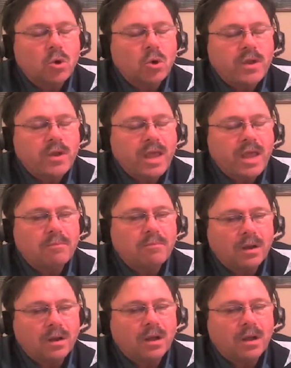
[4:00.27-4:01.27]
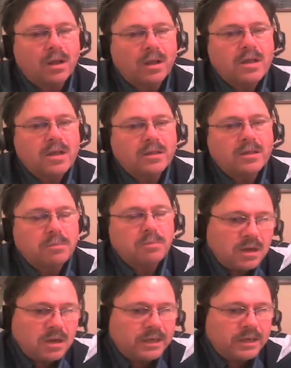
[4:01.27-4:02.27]
thirty amp plug that's
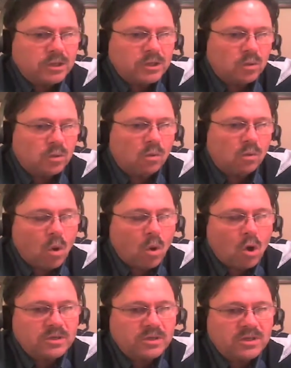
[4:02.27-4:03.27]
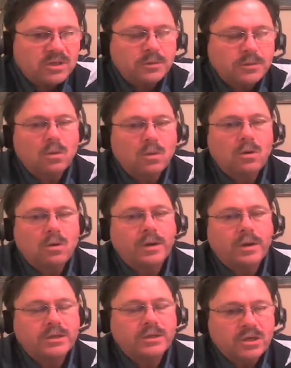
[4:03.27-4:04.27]
plugged into a wall receptacle or an
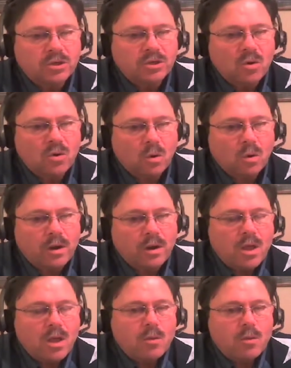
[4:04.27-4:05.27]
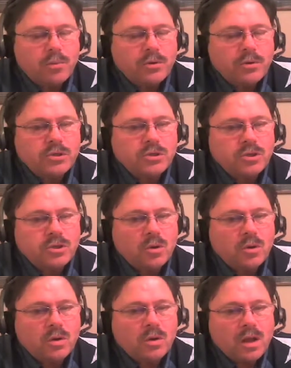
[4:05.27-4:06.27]
extension cord, pretty
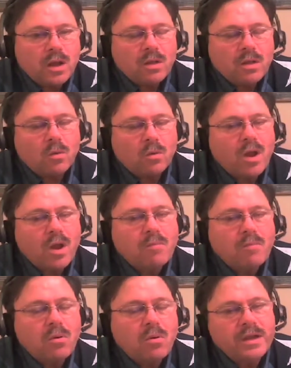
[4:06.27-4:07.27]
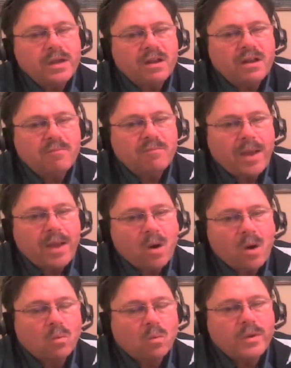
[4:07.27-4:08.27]
soon we're not pulling enough
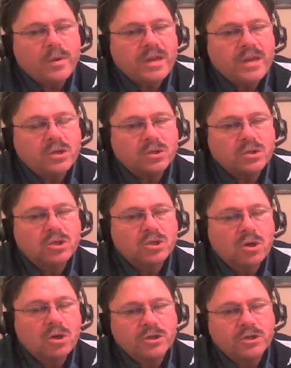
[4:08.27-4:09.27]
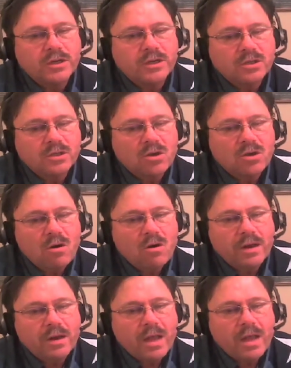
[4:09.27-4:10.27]
power when we need to surge and get
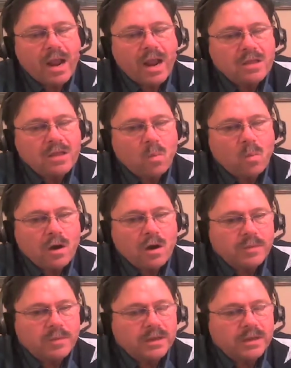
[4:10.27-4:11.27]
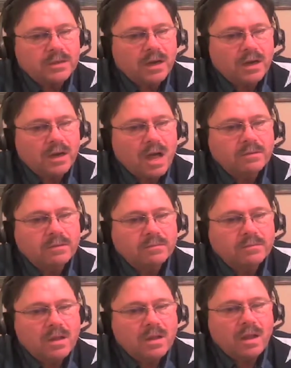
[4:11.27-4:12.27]
started, and the wiring begins to get hot.
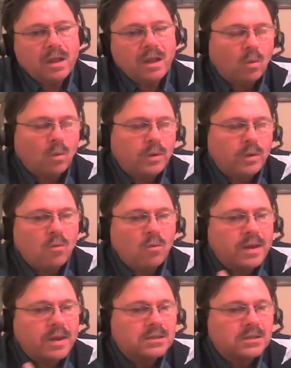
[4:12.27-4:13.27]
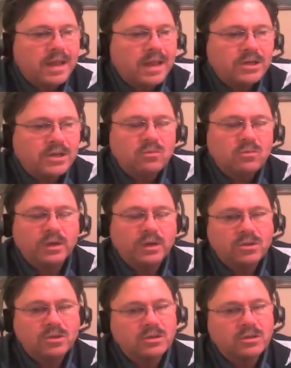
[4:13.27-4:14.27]
And what we know about insulation, when
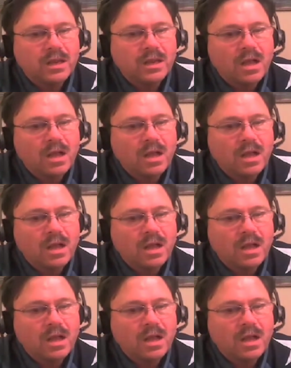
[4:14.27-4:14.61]
it starts getting